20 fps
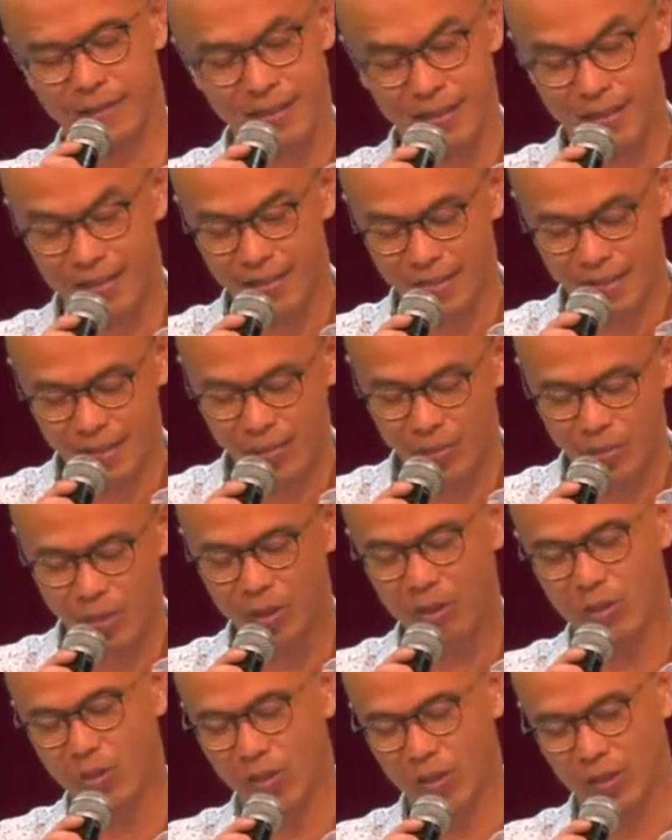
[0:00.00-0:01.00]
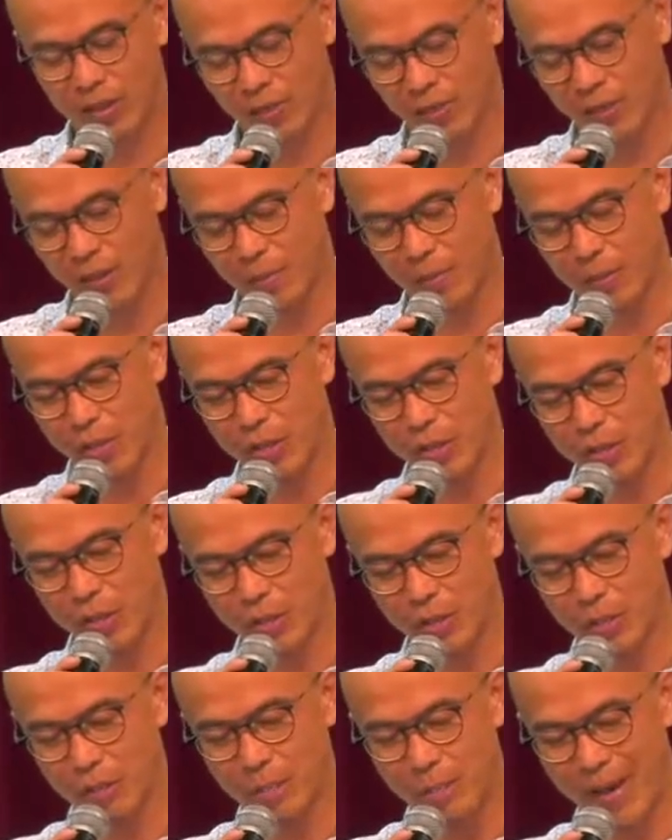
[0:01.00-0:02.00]
just a small token of
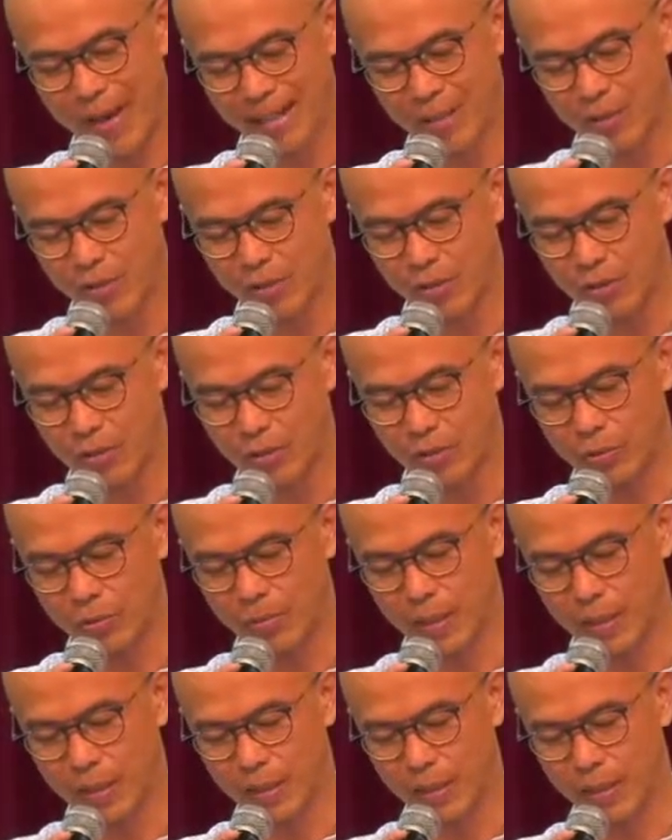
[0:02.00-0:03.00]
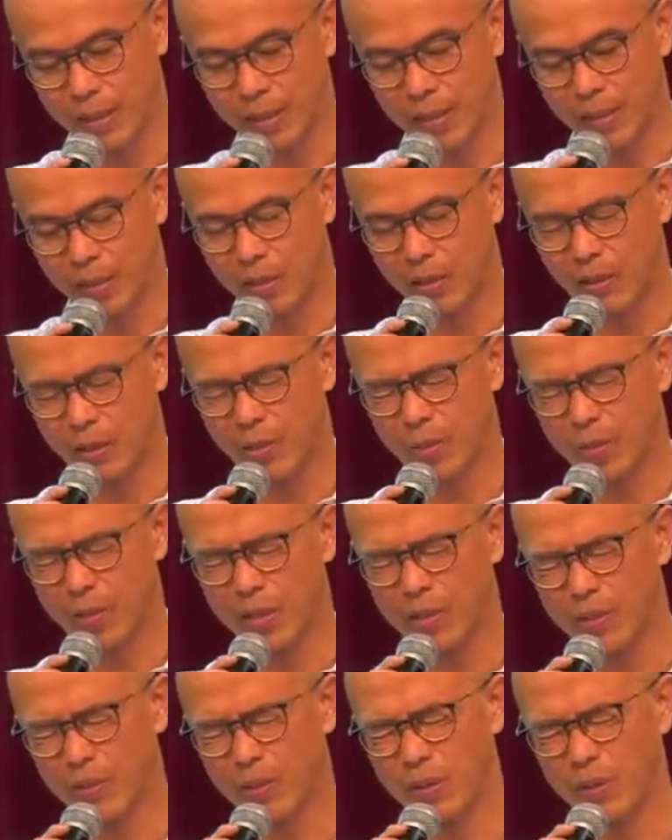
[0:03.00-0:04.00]
appreciation back to you. But Lord,
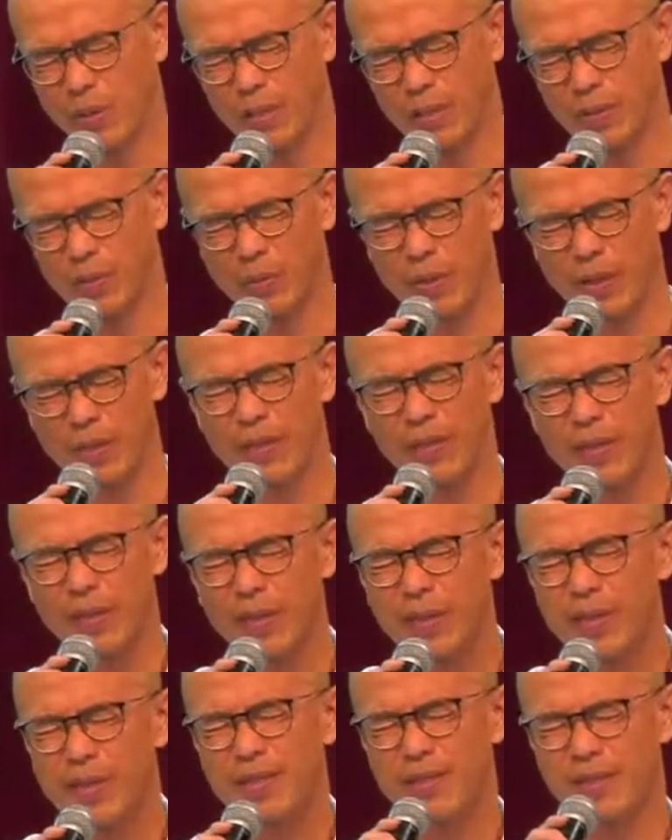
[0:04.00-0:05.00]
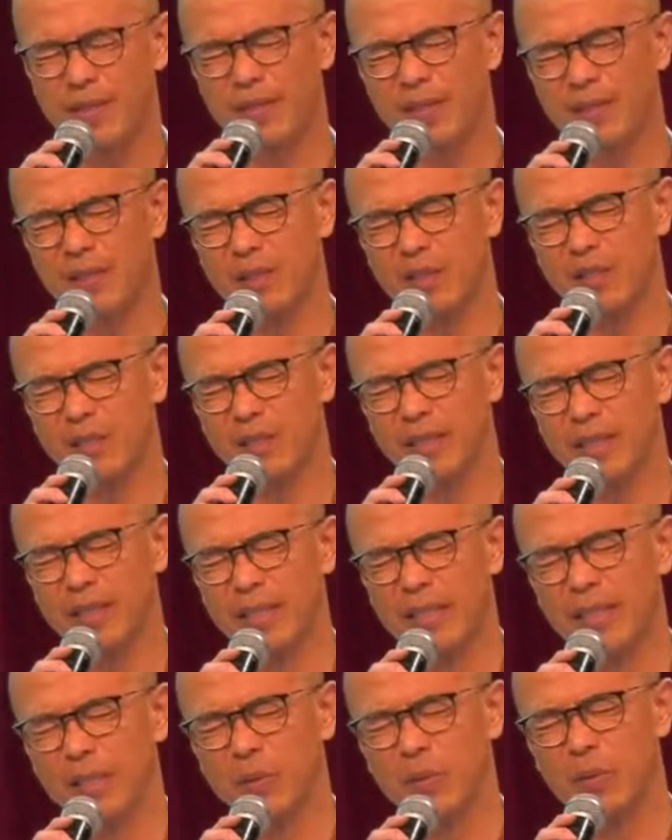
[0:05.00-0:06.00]
we, we with this, Lord,
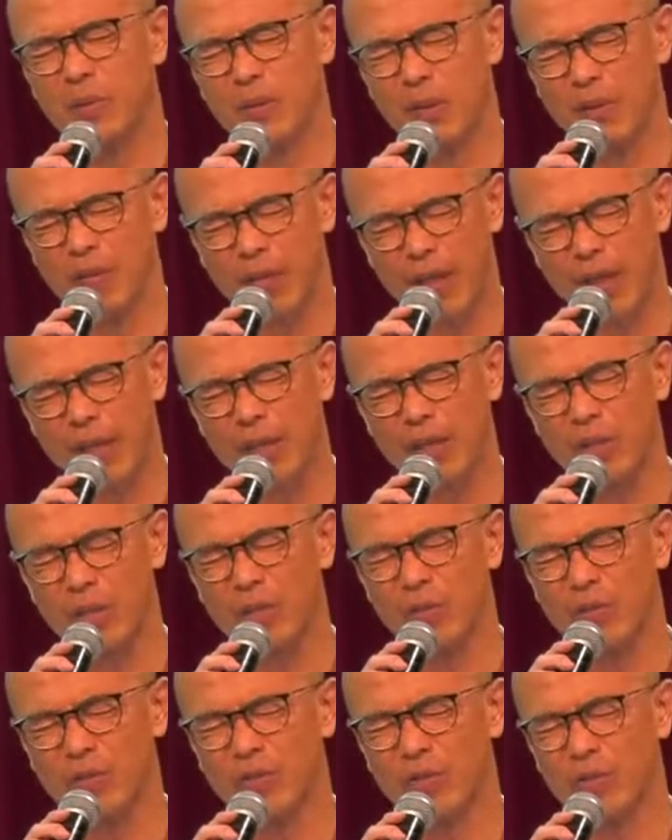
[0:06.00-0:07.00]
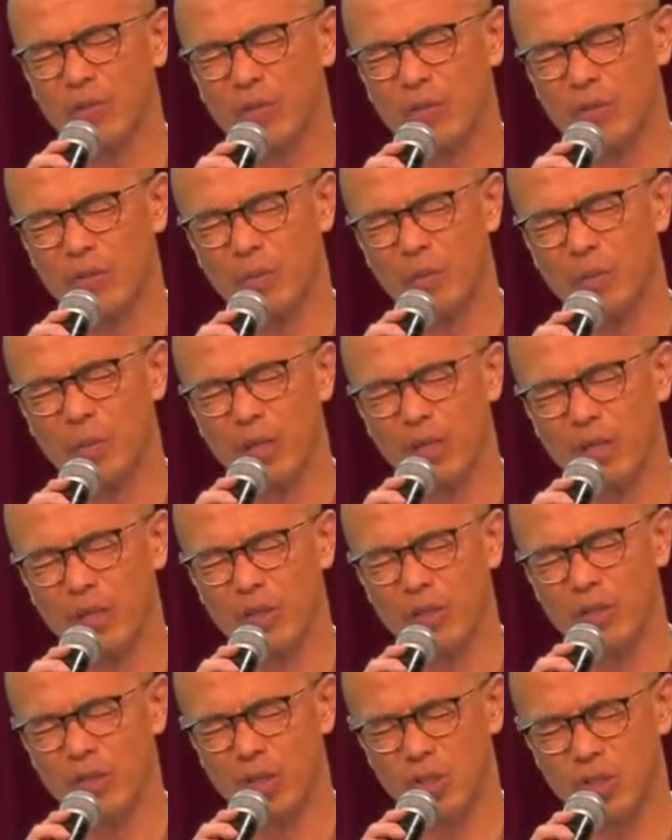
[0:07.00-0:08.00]
we want to thank you for being
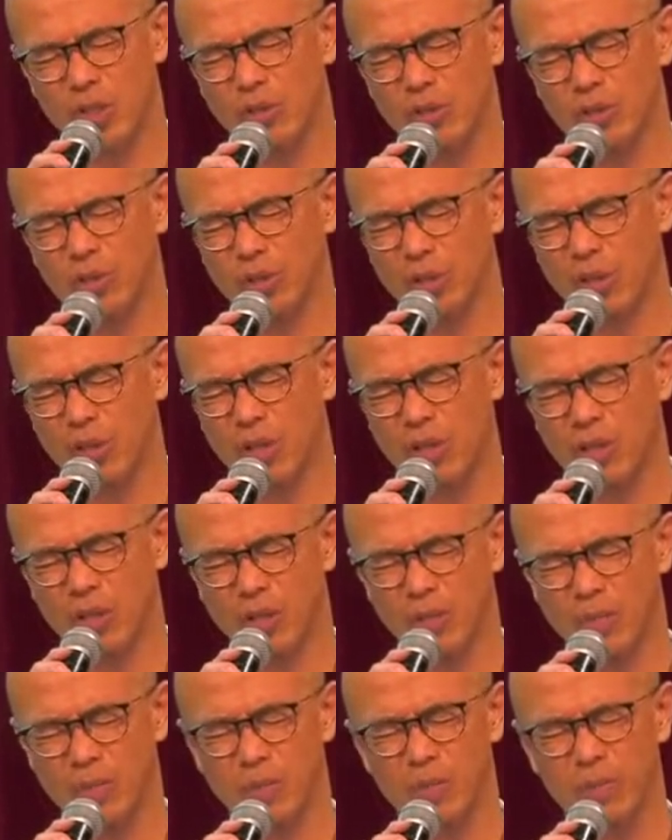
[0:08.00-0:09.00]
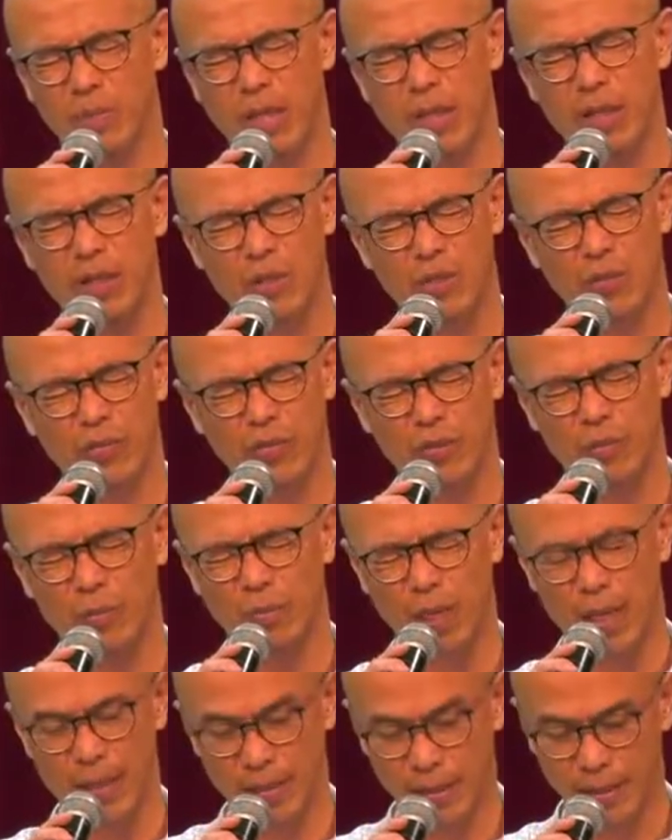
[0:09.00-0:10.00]
such a good God. Thank you for
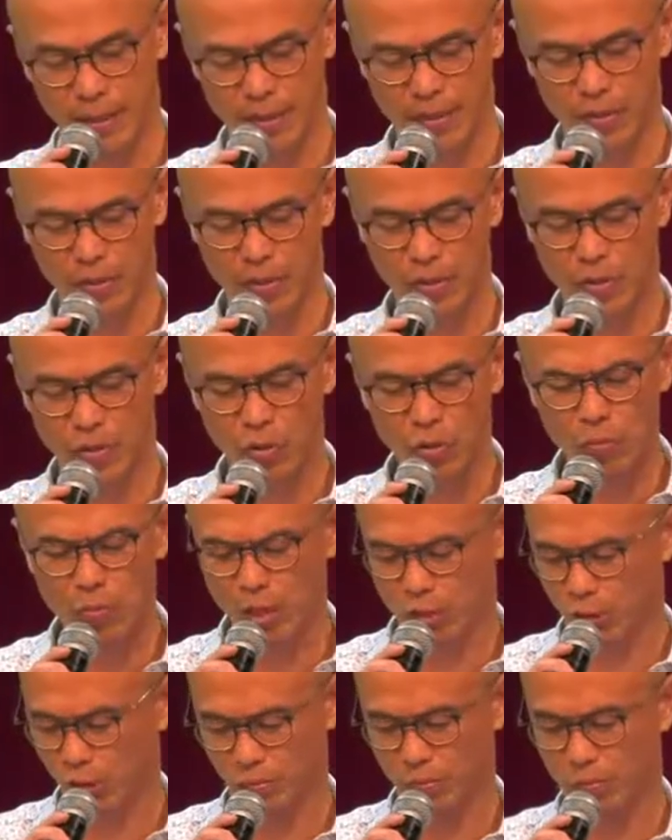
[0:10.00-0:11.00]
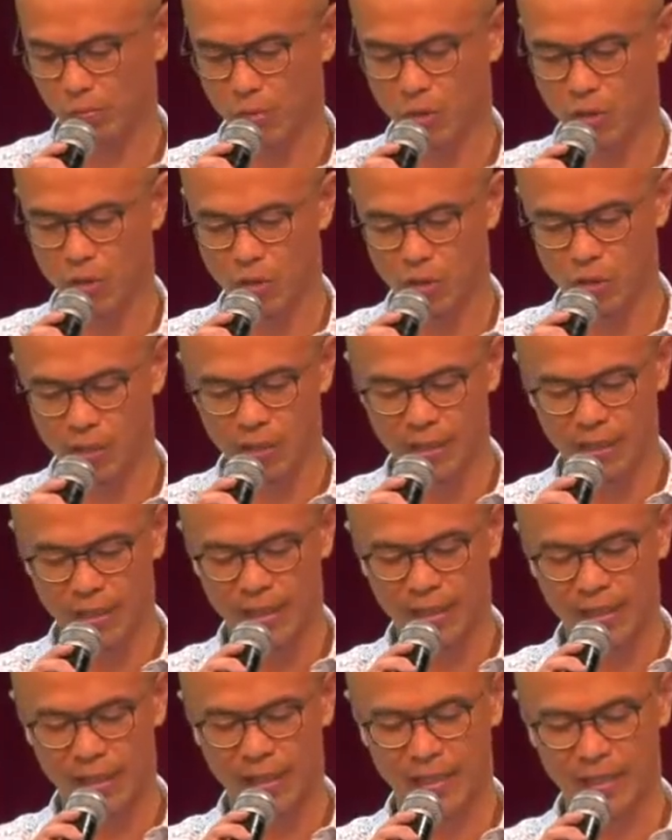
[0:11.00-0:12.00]
blessing us with much more,
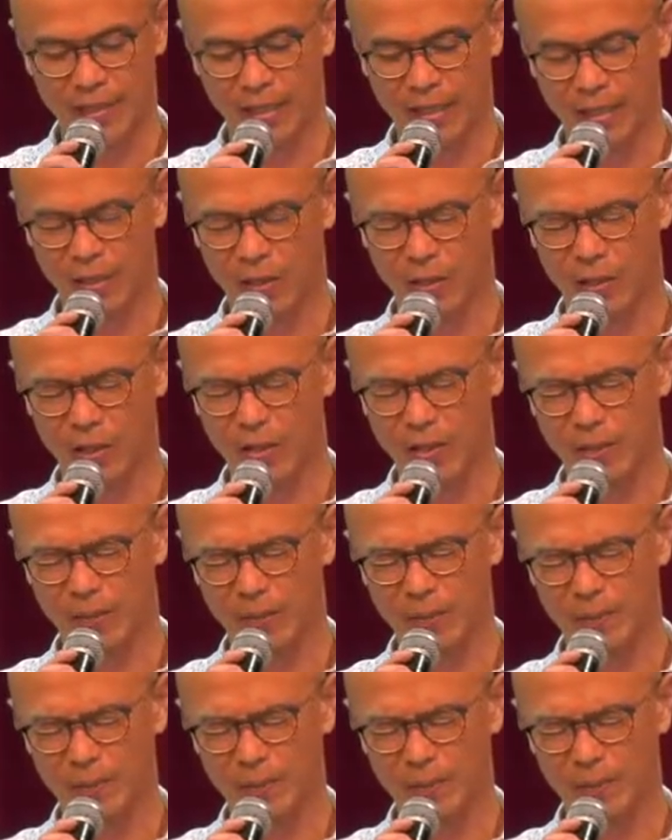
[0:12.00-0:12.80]
and that Lord,